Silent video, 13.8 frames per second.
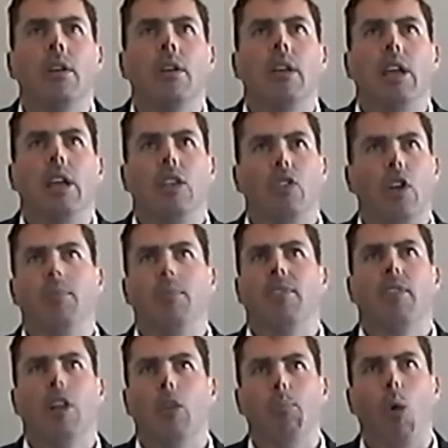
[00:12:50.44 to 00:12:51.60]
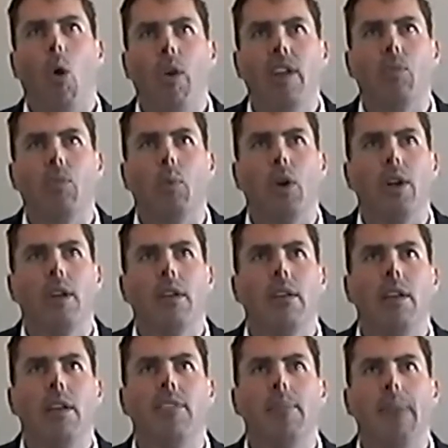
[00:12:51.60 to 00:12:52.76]
in terms of the laborious work
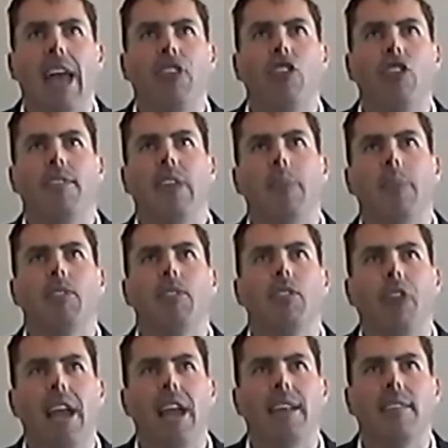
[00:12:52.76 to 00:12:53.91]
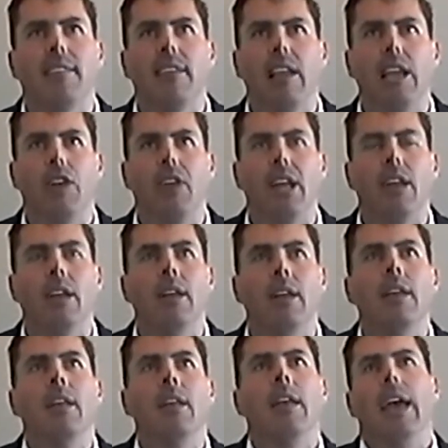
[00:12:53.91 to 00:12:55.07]
is the matching of debits and credits and clearing.
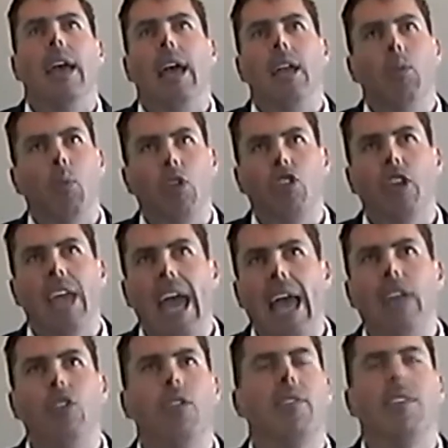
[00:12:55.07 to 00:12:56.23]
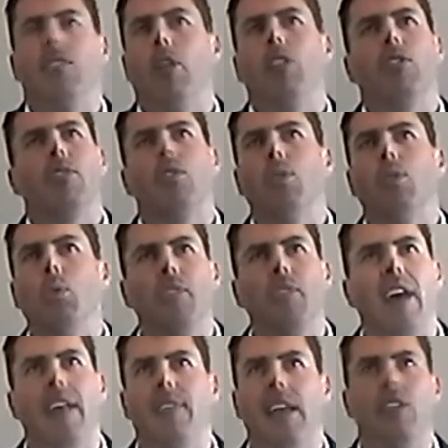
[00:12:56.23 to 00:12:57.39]
And what you can do is there's lots of tools
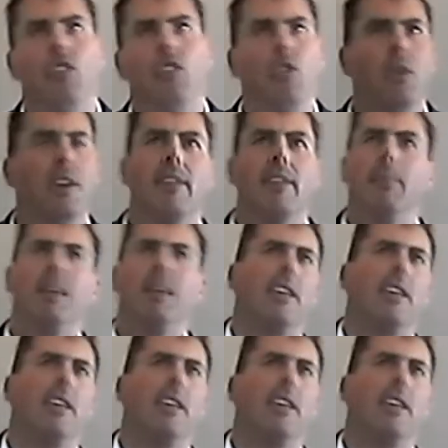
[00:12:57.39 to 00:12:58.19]
out there to do it. I mean, there's